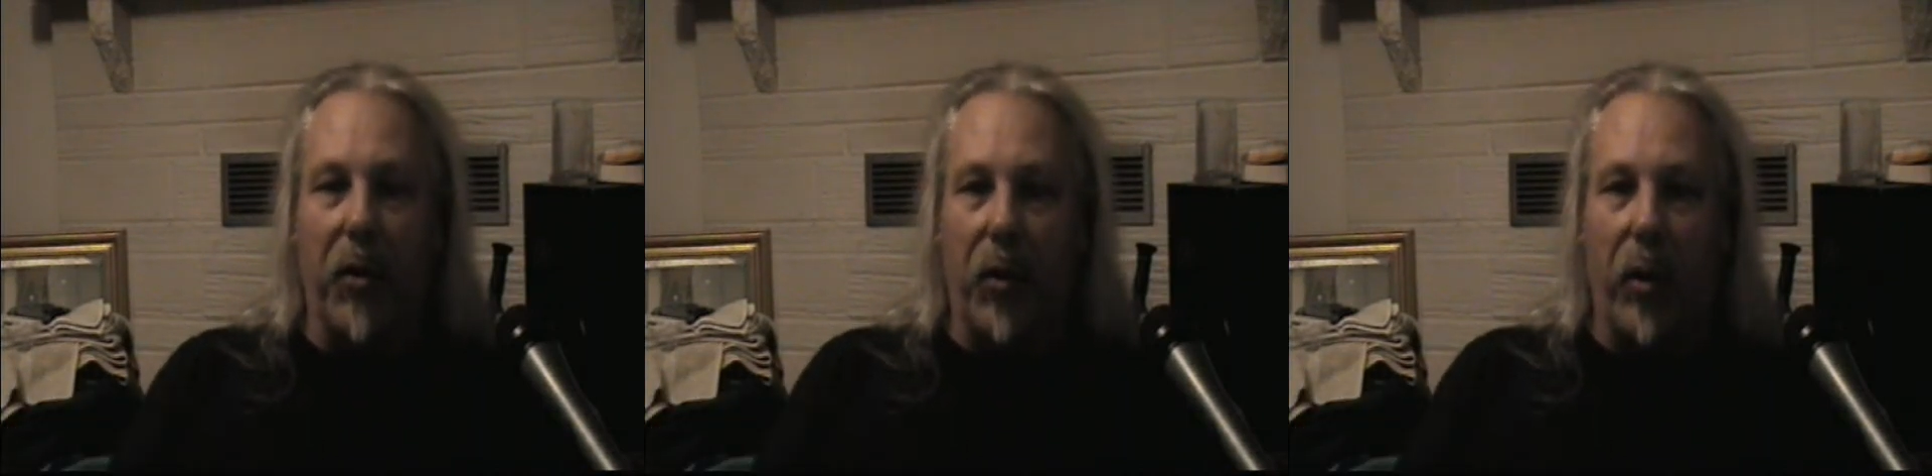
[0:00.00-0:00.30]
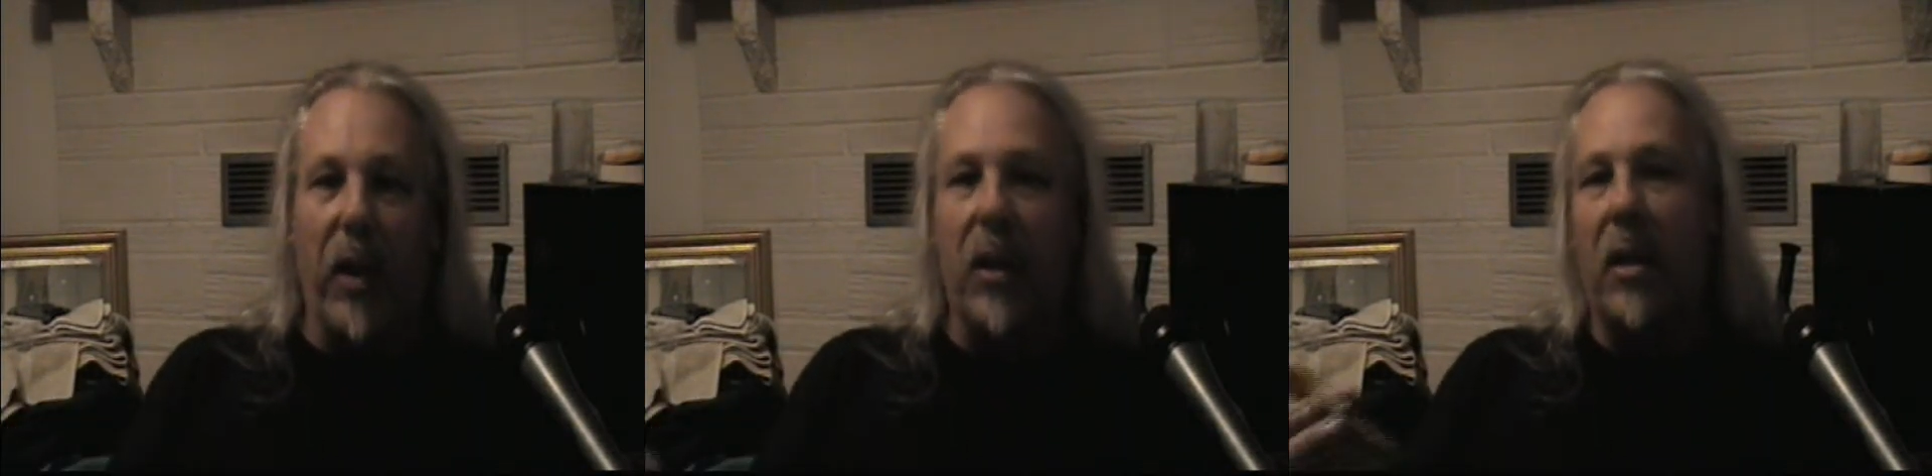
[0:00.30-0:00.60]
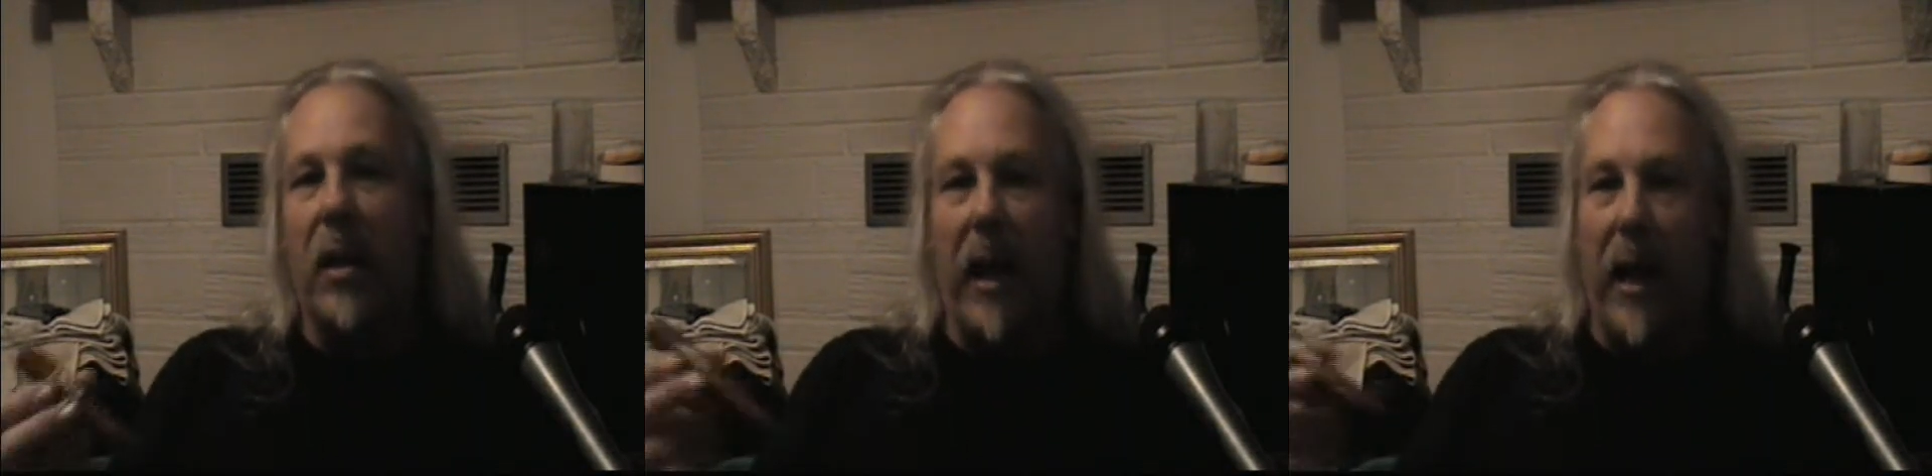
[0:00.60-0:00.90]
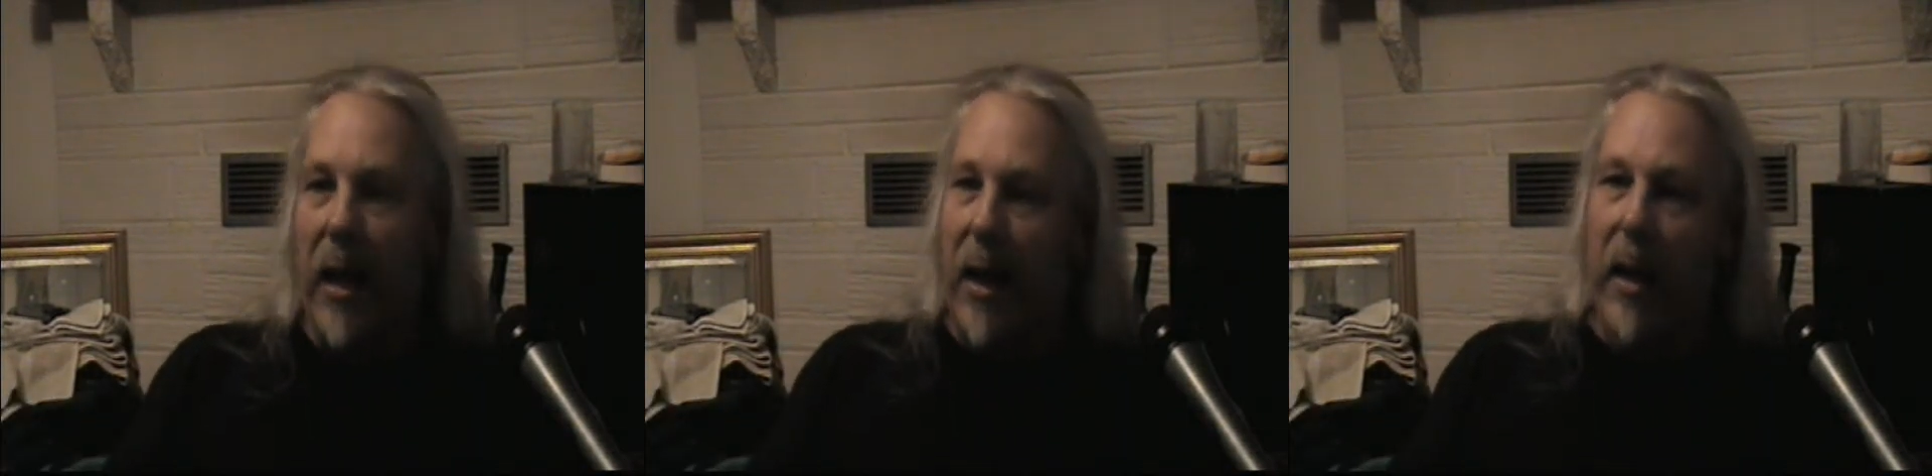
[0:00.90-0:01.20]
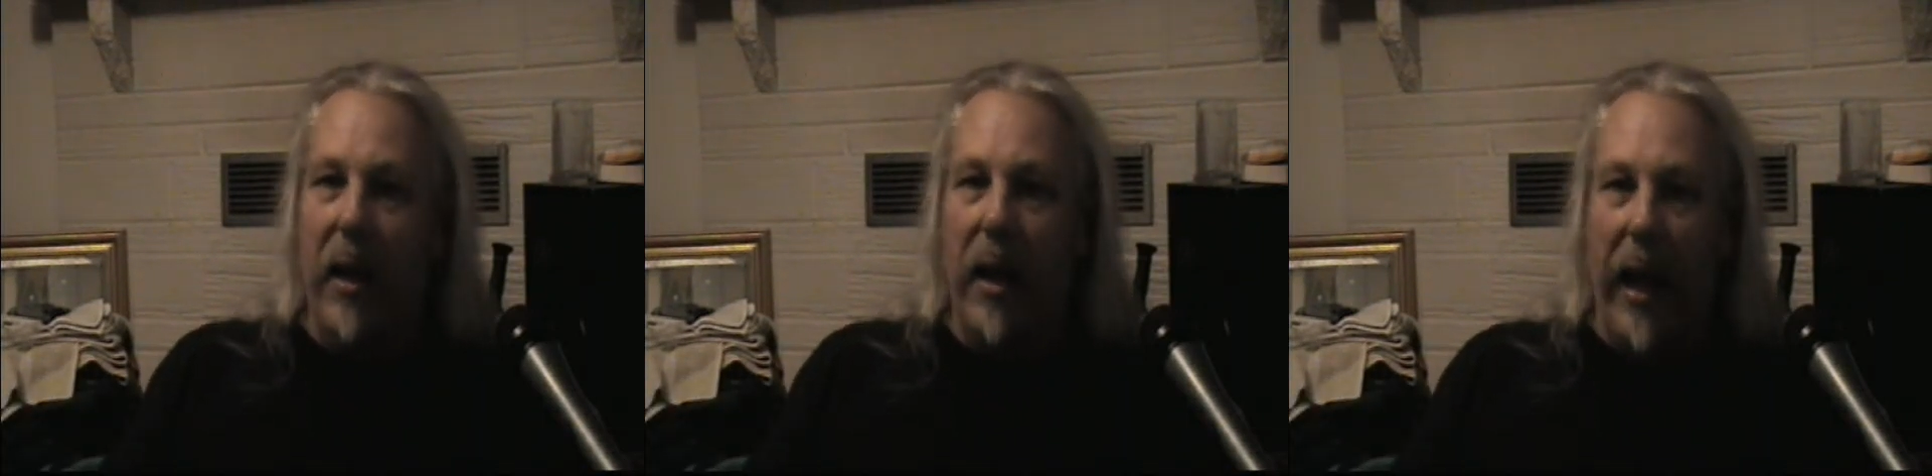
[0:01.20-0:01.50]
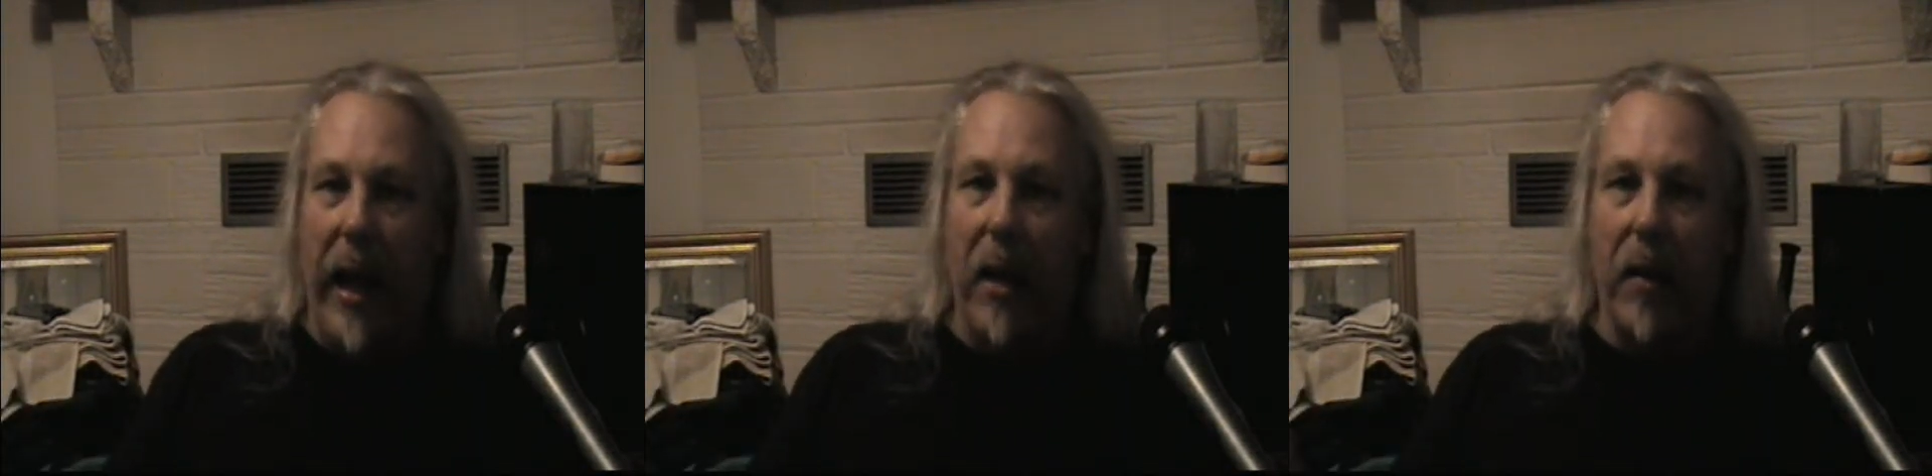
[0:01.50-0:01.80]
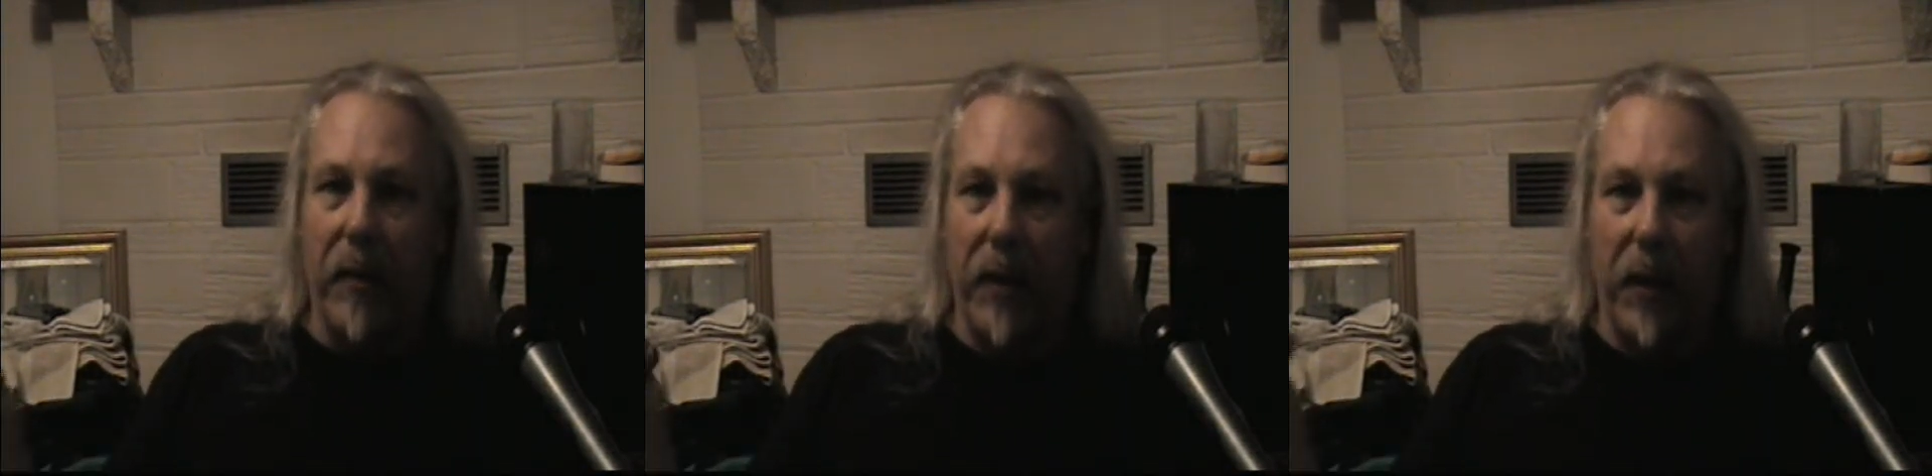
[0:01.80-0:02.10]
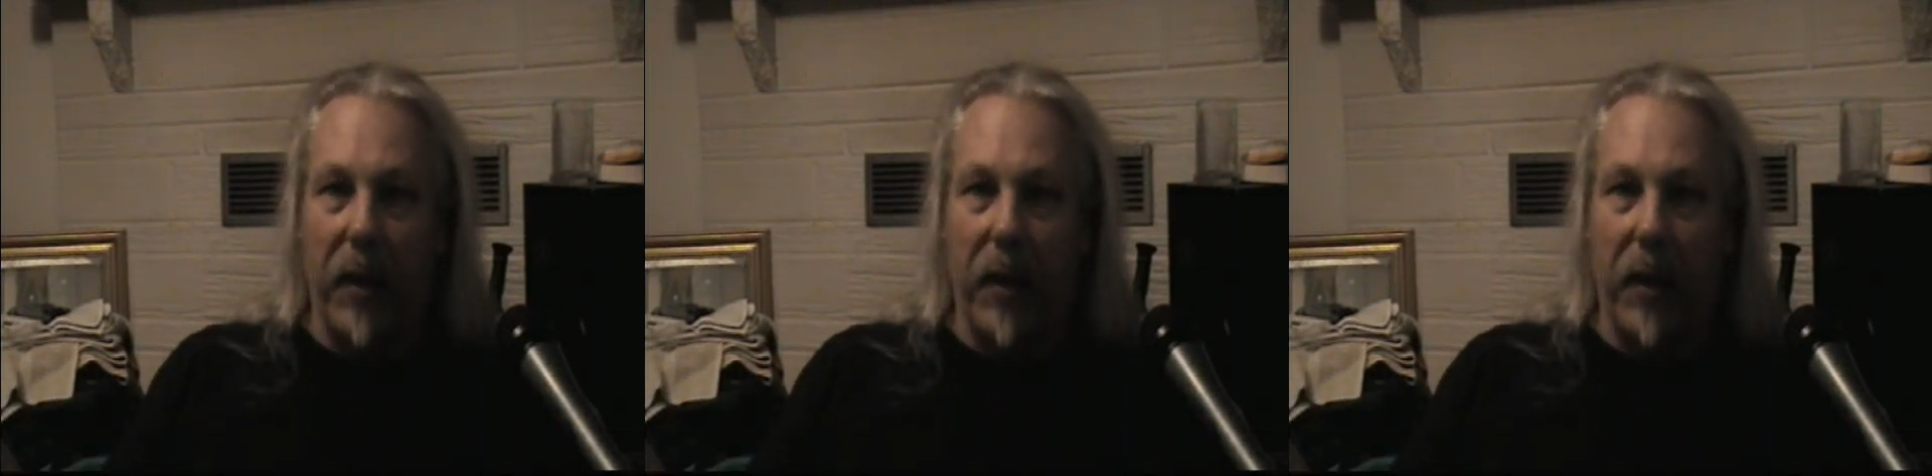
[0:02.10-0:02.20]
streets, out of